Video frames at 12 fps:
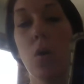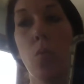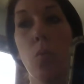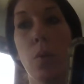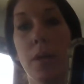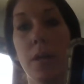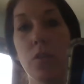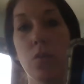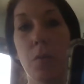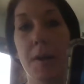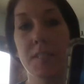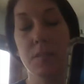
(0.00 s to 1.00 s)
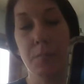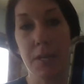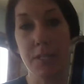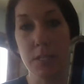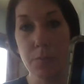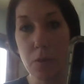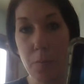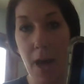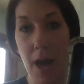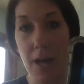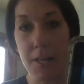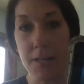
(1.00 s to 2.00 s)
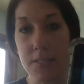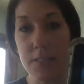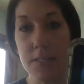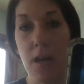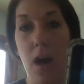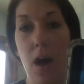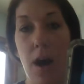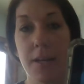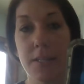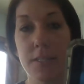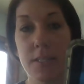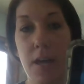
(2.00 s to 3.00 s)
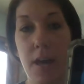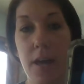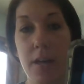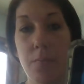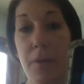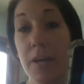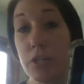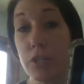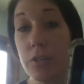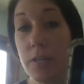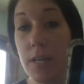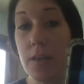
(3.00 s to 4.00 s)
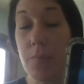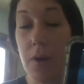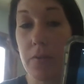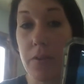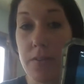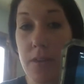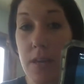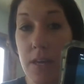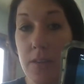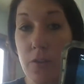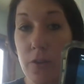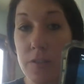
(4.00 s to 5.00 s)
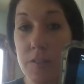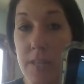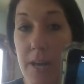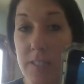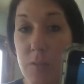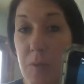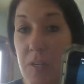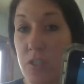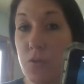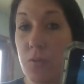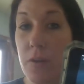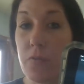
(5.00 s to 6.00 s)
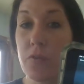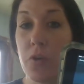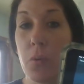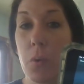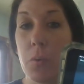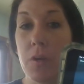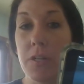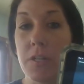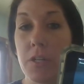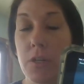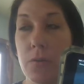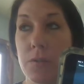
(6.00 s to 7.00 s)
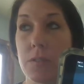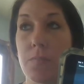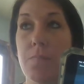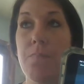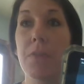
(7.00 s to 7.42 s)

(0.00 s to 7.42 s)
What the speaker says: when you guys picked up your packets, I said make sure and keep everything in your sacks because you never know what we're going to use.